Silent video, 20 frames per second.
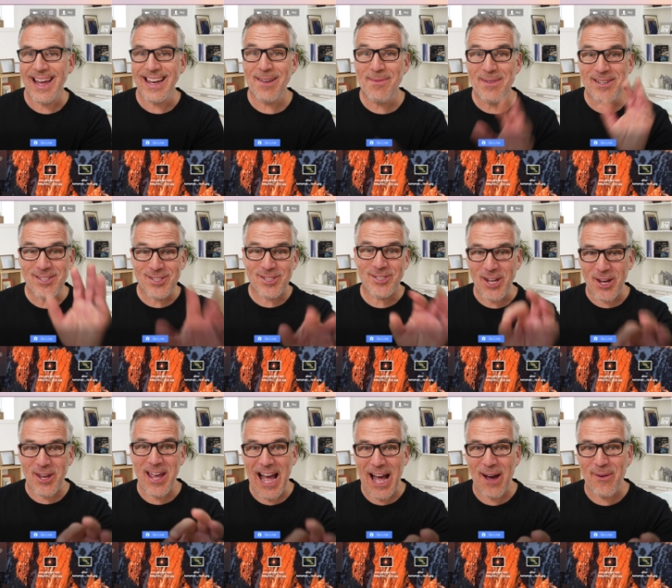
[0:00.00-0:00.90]
And let me just
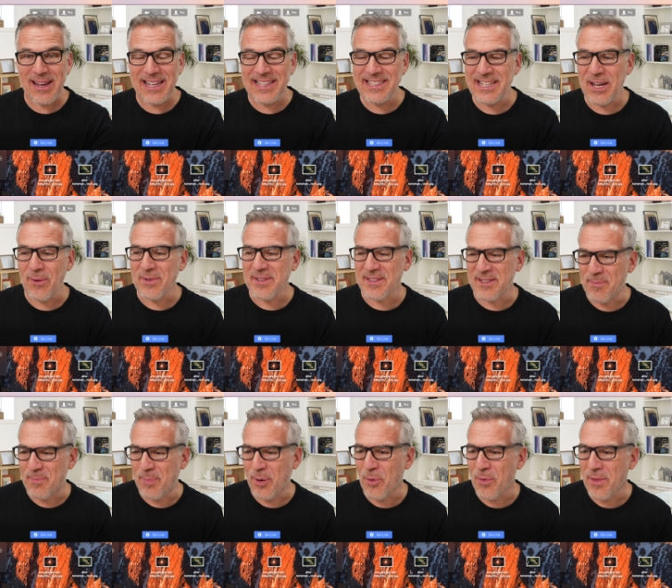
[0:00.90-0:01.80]
show you how easy it was
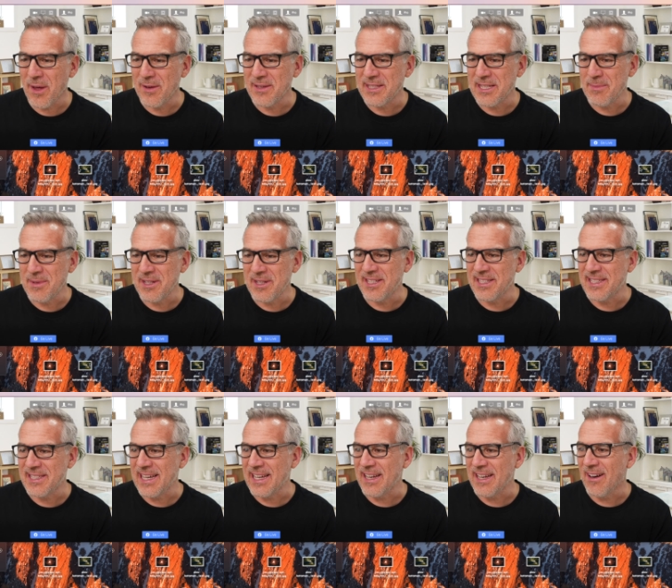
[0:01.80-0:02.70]
to pull those
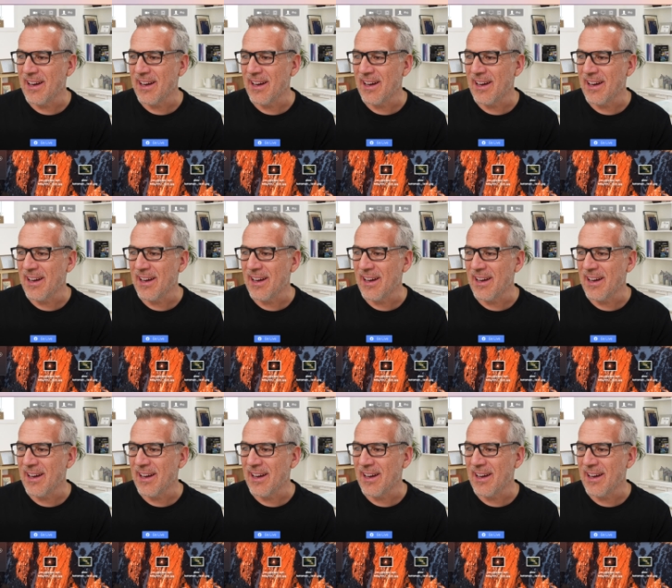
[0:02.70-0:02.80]
images in.